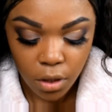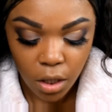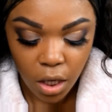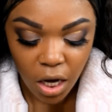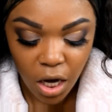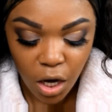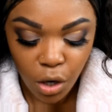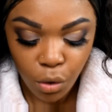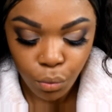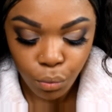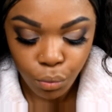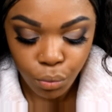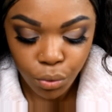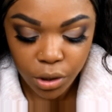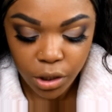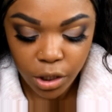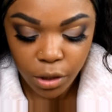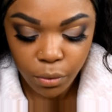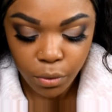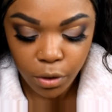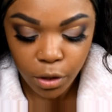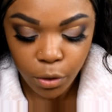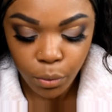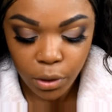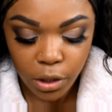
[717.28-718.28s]
I really
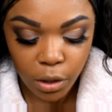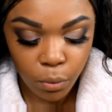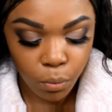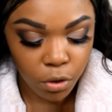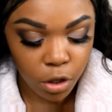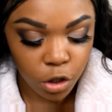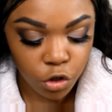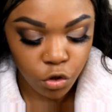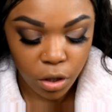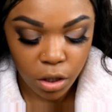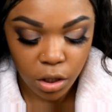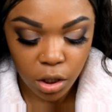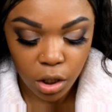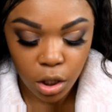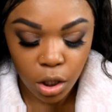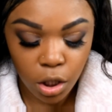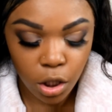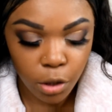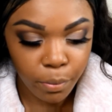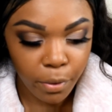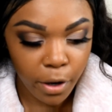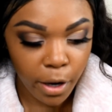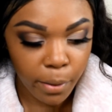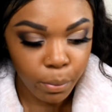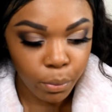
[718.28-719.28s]
want to try the
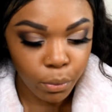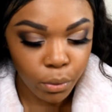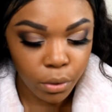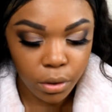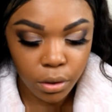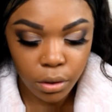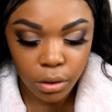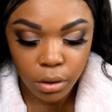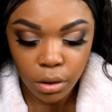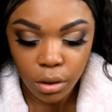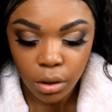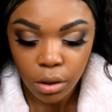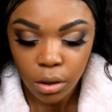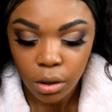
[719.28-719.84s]
ColourPop one.